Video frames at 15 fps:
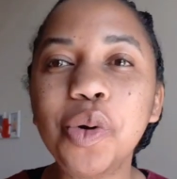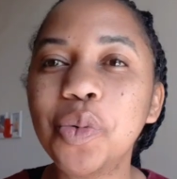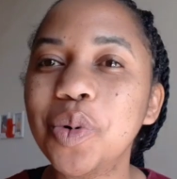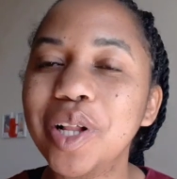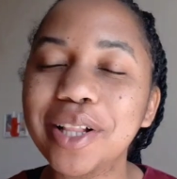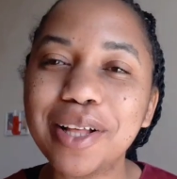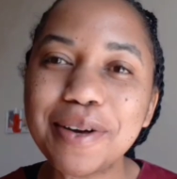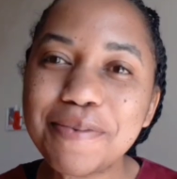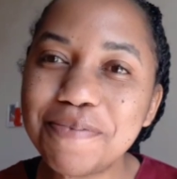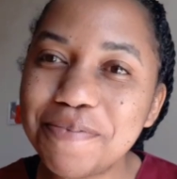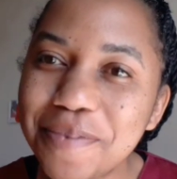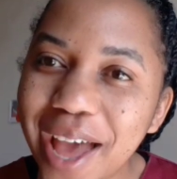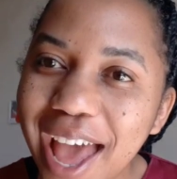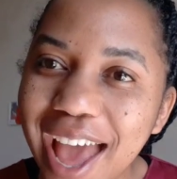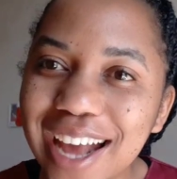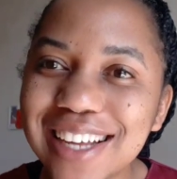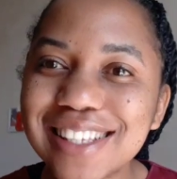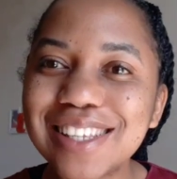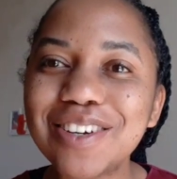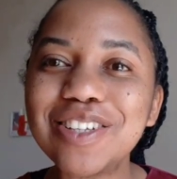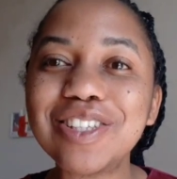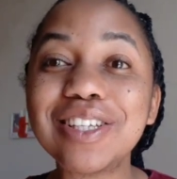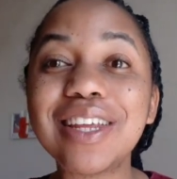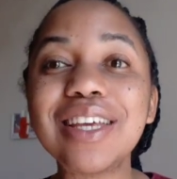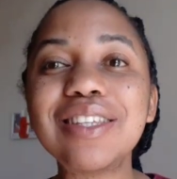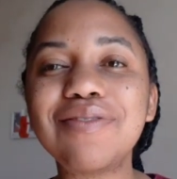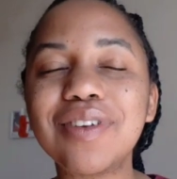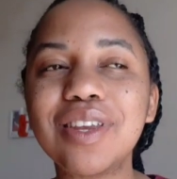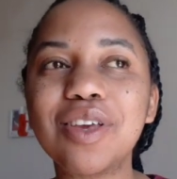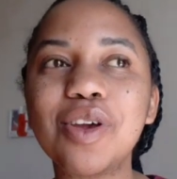welcome back so in today's
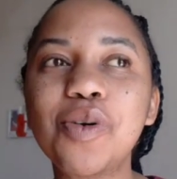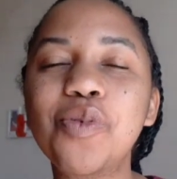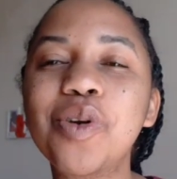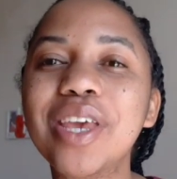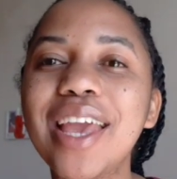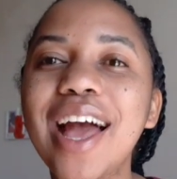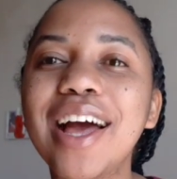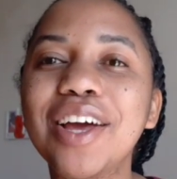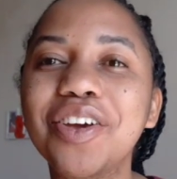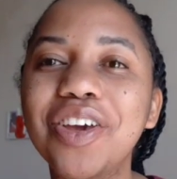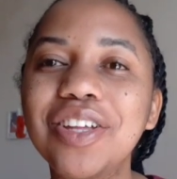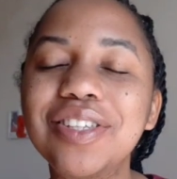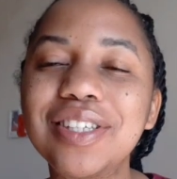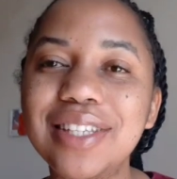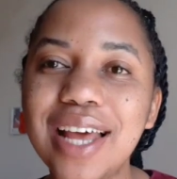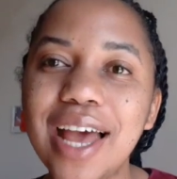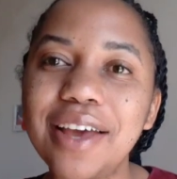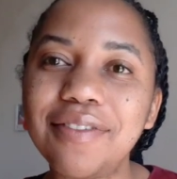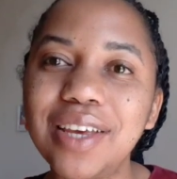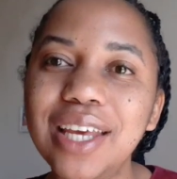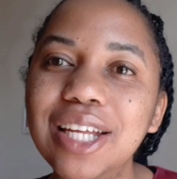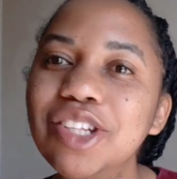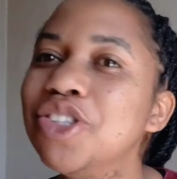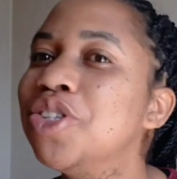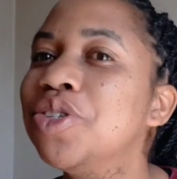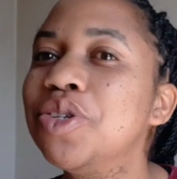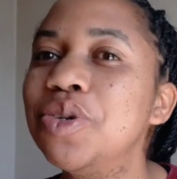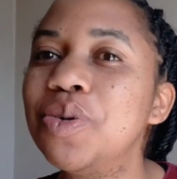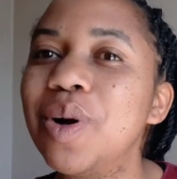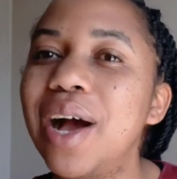video we are going to dive
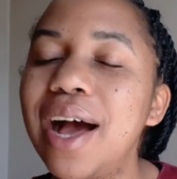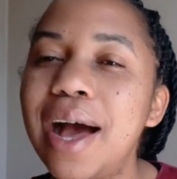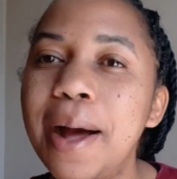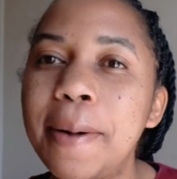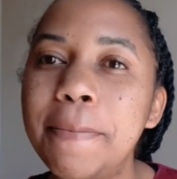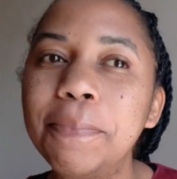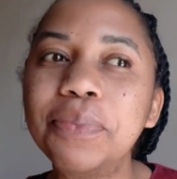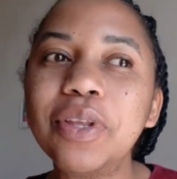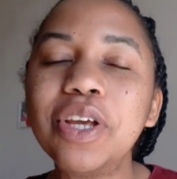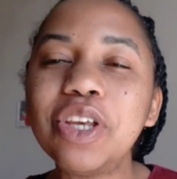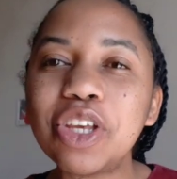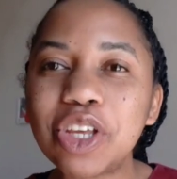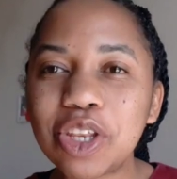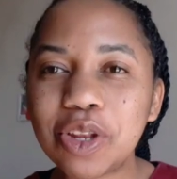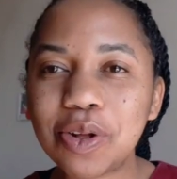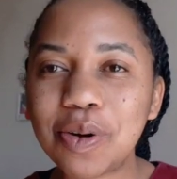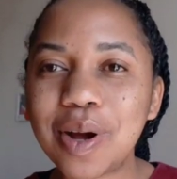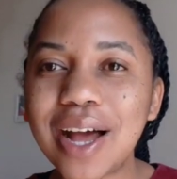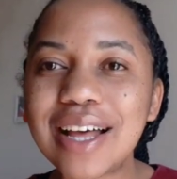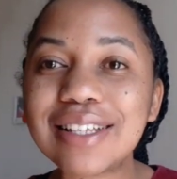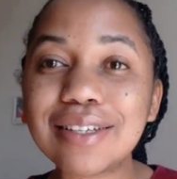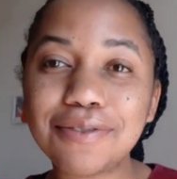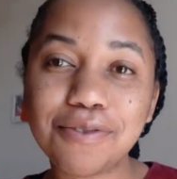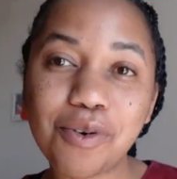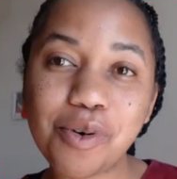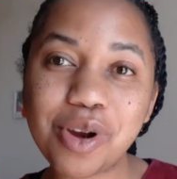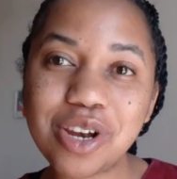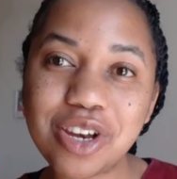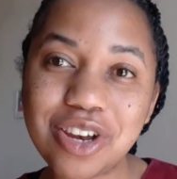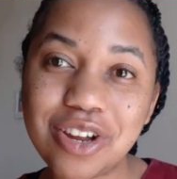into um, you know as a
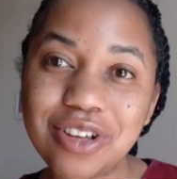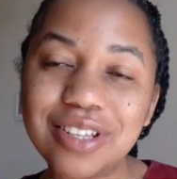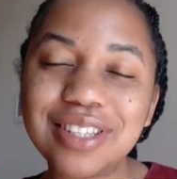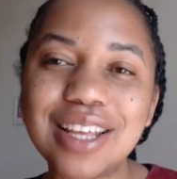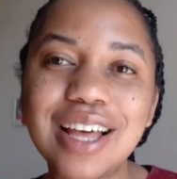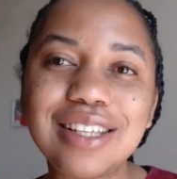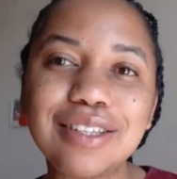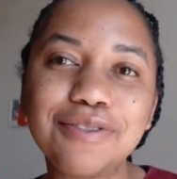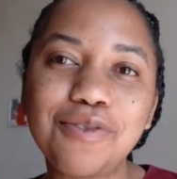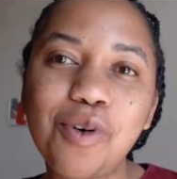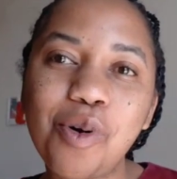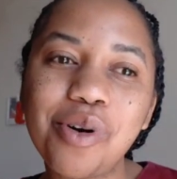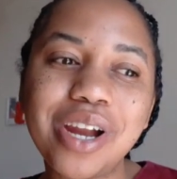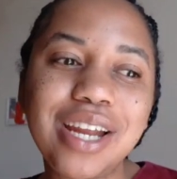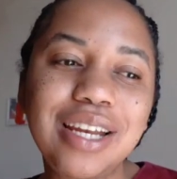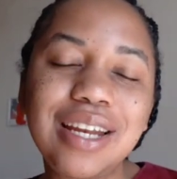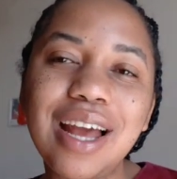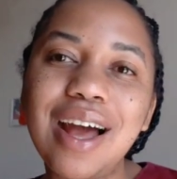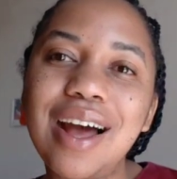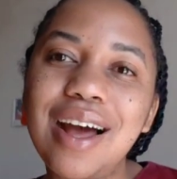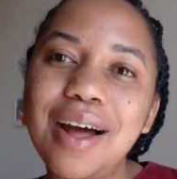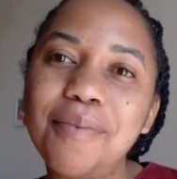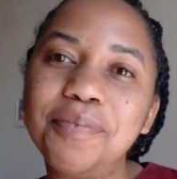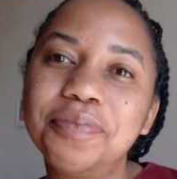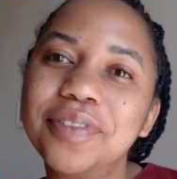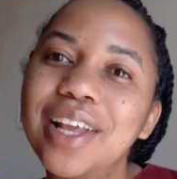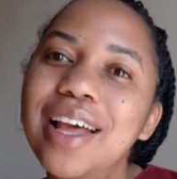foreign nurse as a foreign um,